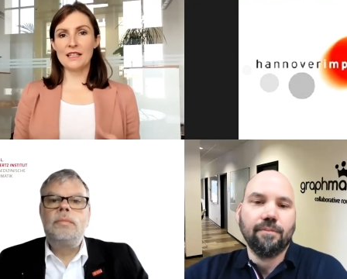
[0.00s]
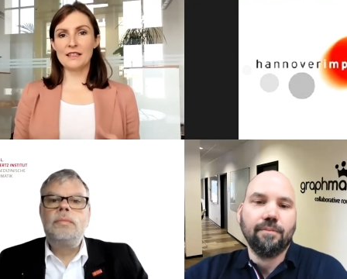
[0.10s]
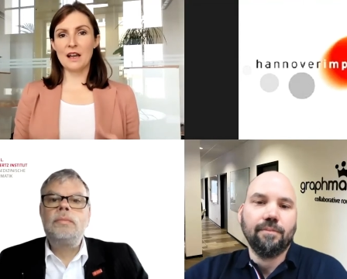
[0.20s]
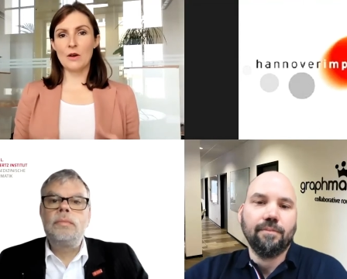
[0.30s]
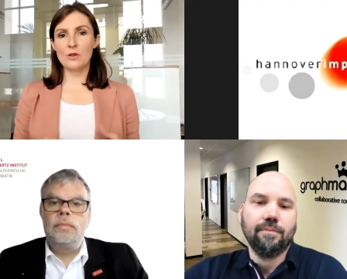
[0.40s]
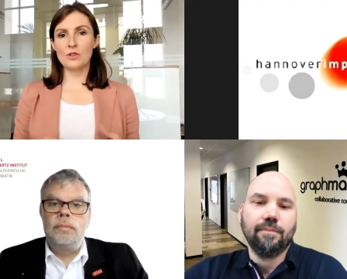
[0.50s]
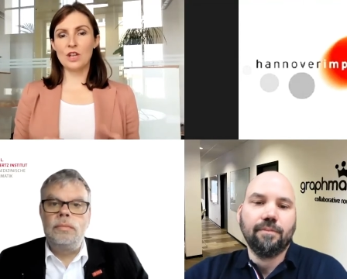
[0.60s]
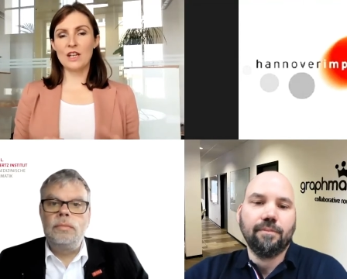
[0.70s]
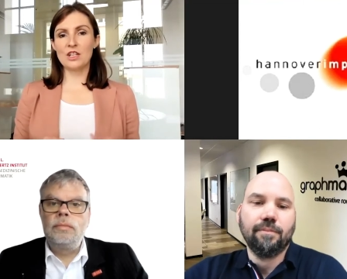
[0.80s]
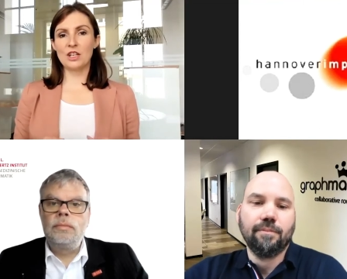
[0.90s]
Speaker 1: now
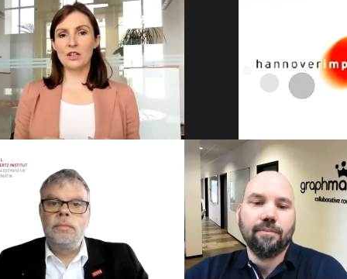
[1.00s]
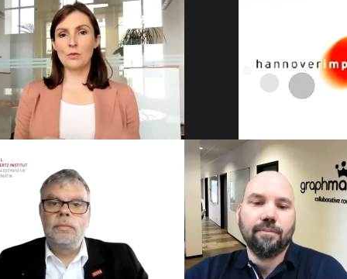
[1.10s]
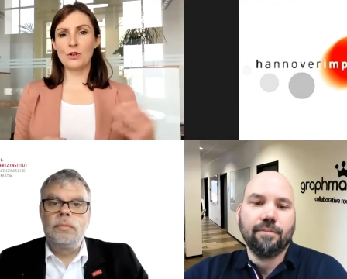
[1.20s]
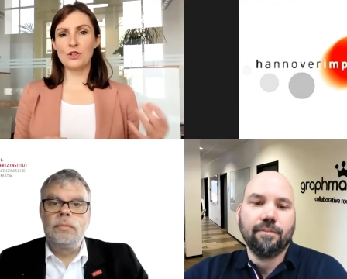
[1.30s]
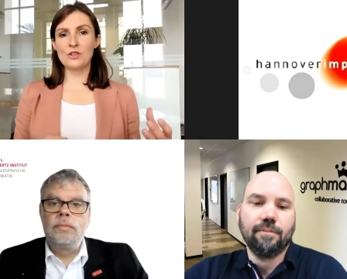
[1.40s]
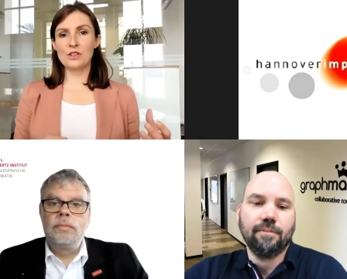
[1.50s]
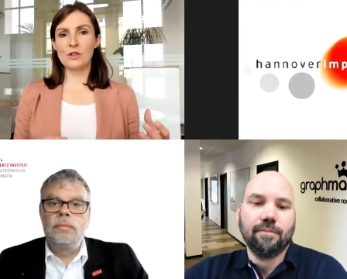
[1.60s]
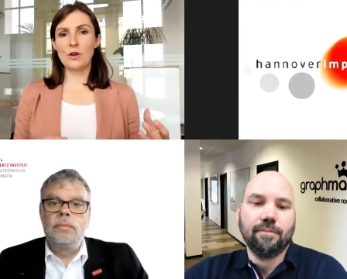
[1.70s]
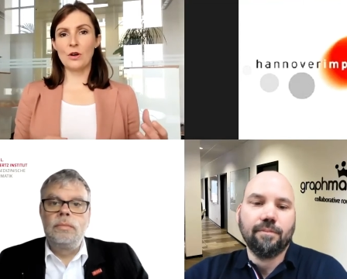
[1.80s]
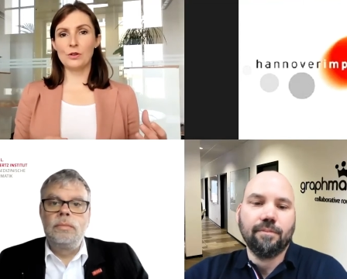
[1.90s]
changing an emergency
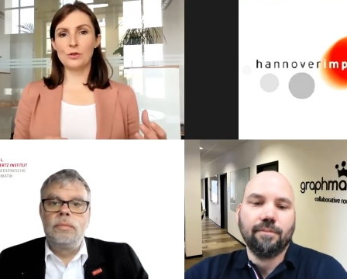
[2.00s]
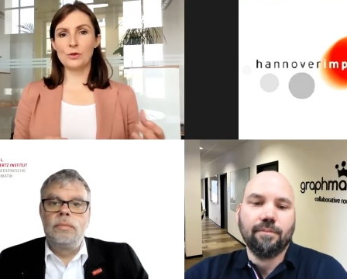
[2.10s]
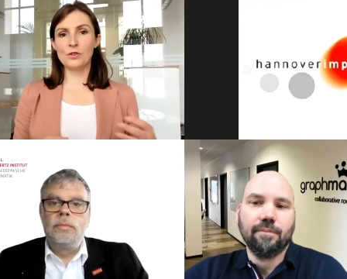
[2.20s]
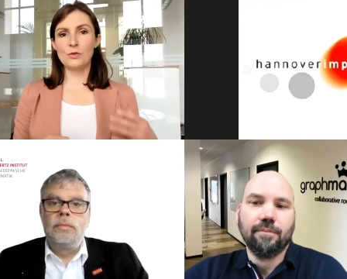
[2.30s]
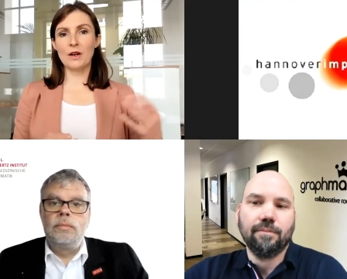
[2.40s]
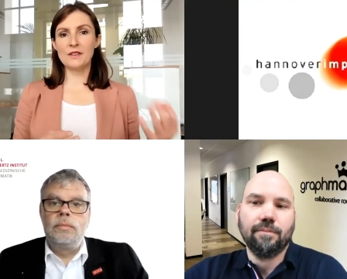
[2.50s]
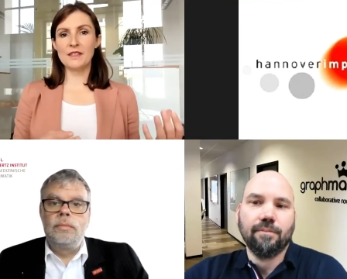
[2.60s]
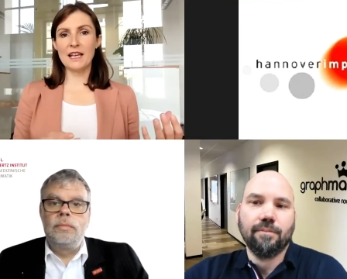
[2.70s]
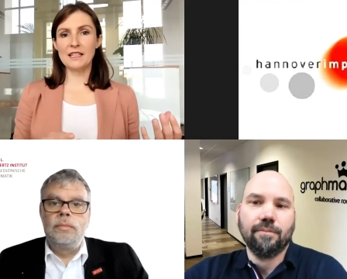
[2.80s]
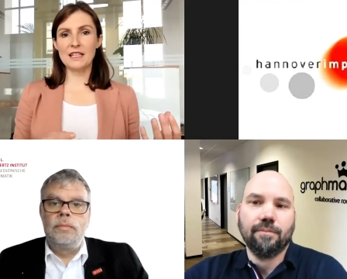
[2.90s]
call to a smart
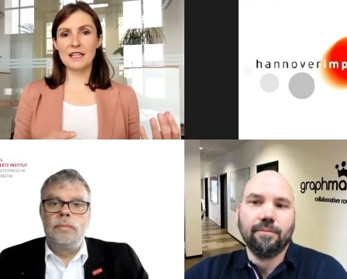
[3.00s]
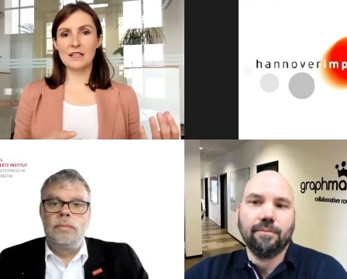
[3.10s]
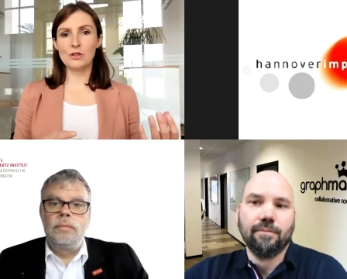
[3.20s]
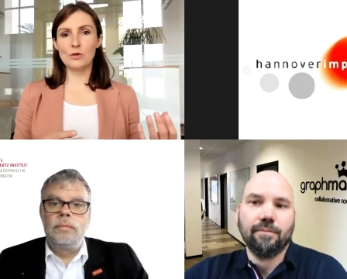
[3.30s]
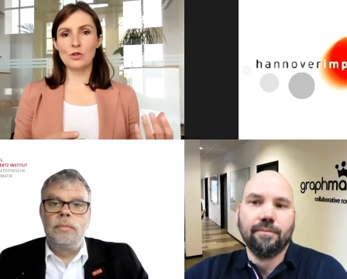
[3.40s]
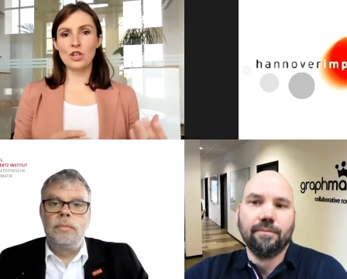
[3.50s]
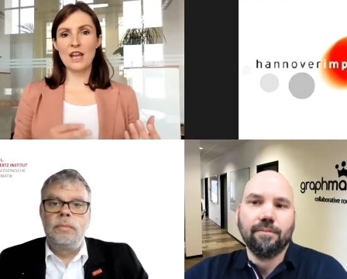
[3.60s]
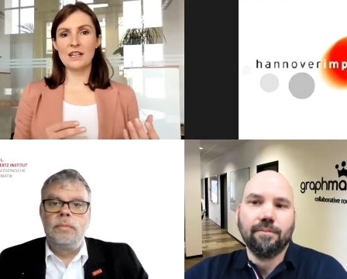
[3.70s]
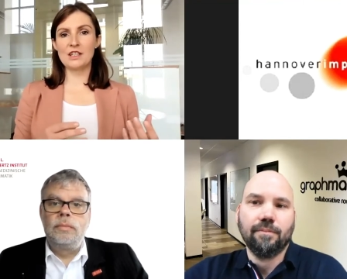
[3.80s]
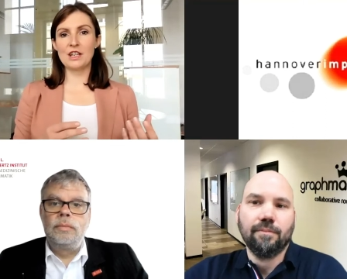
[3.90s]
setting to
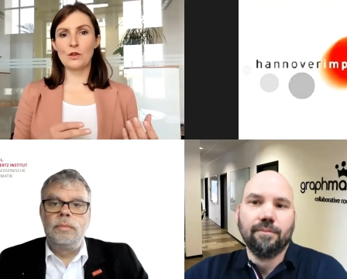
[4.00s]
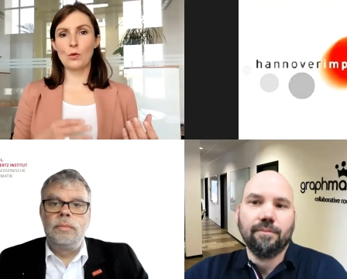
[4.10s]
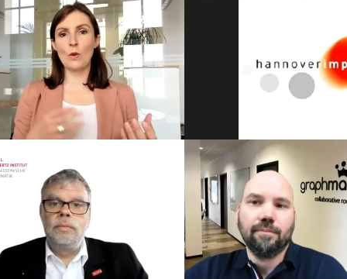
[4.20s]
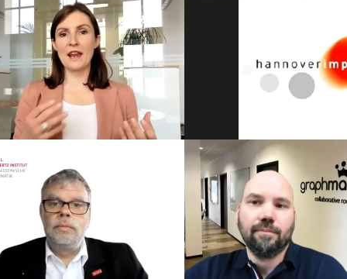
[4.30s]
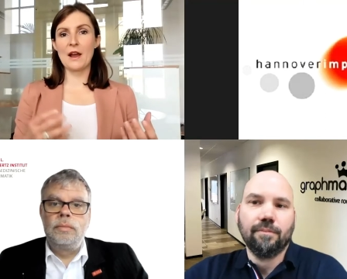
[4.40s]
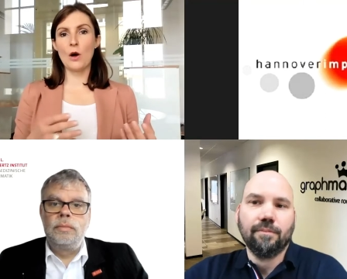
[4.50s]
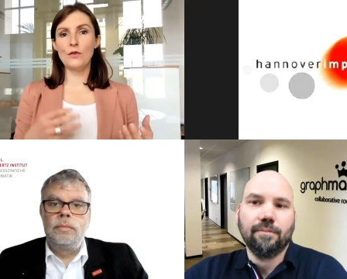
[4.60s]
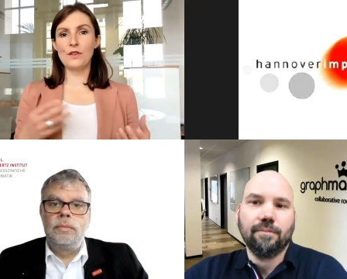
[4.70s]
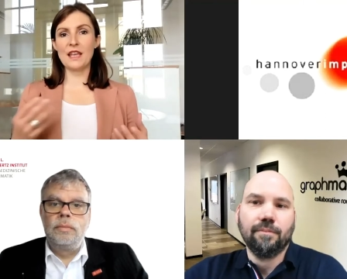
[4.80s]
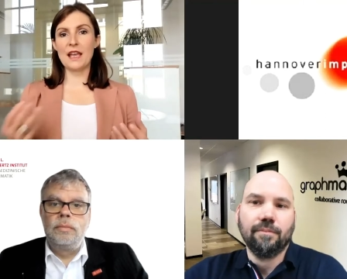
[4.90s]
changing the way of
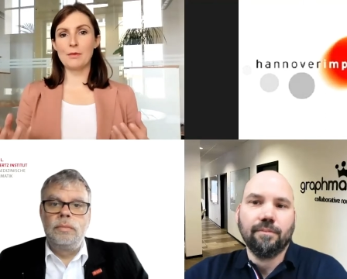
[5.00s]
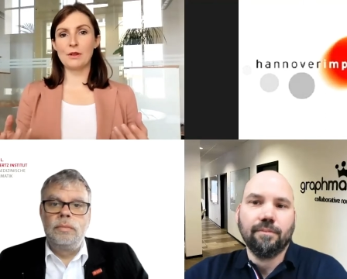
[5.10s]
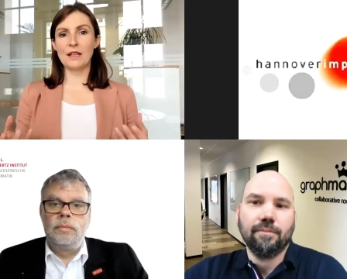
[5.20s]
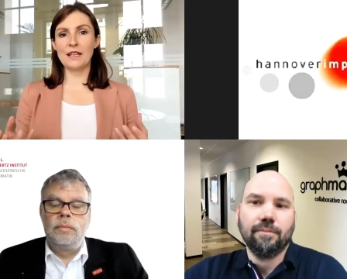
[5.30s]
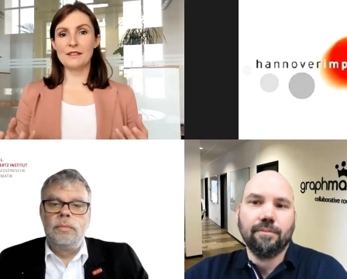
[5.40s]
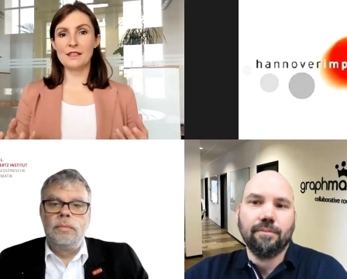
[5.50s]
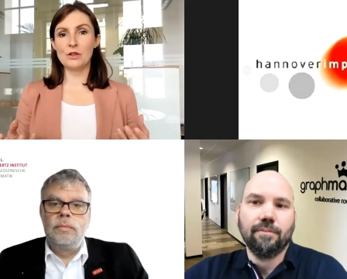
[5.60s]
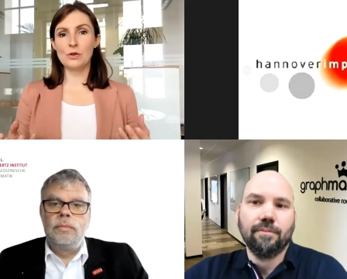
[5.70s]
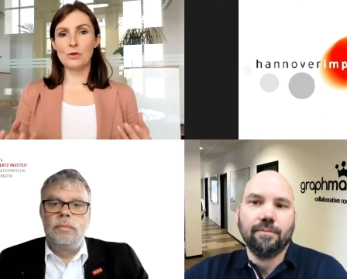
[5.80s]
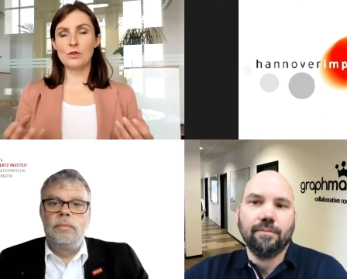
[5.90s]
the ambulance
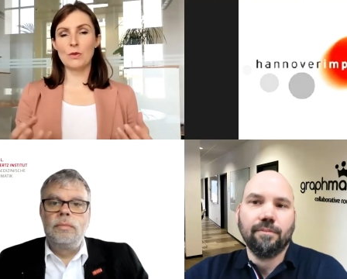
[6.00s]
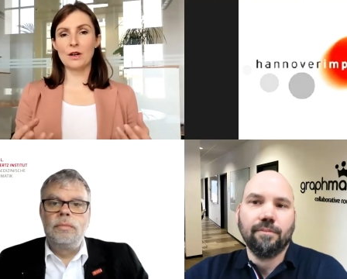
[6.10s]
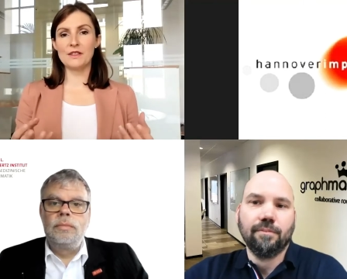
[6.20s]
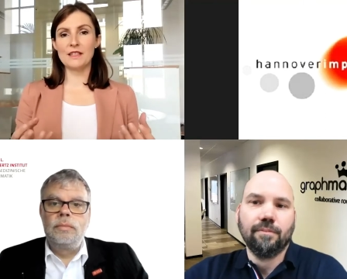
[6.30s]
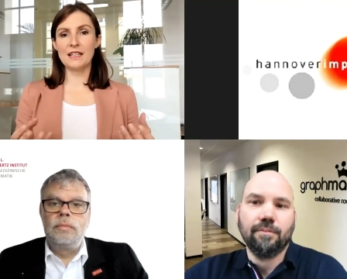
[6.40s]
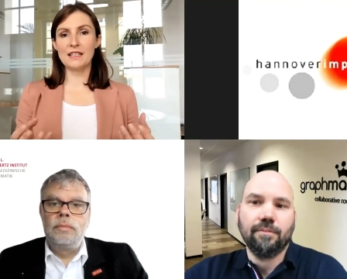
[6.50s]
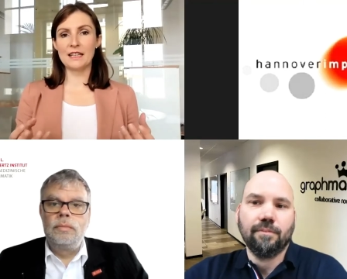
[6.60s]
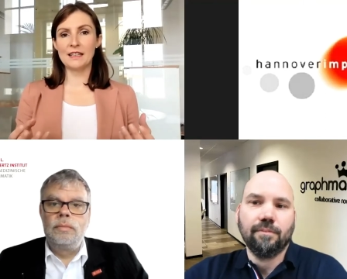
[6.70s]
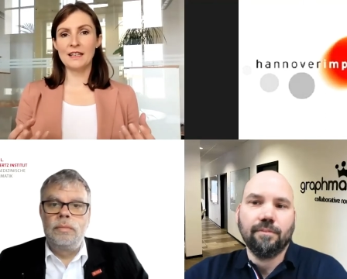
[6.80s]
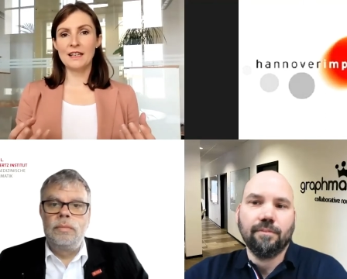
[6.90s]
into a smart setting